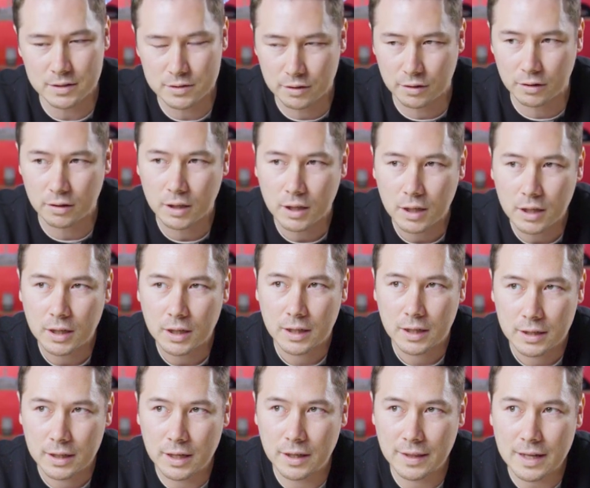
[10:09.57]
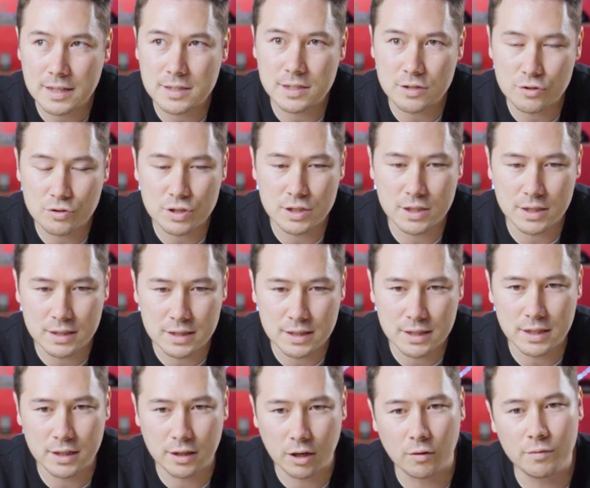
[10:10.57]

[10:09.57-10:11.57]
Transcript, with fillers: So, yeah, that's interesting to hear.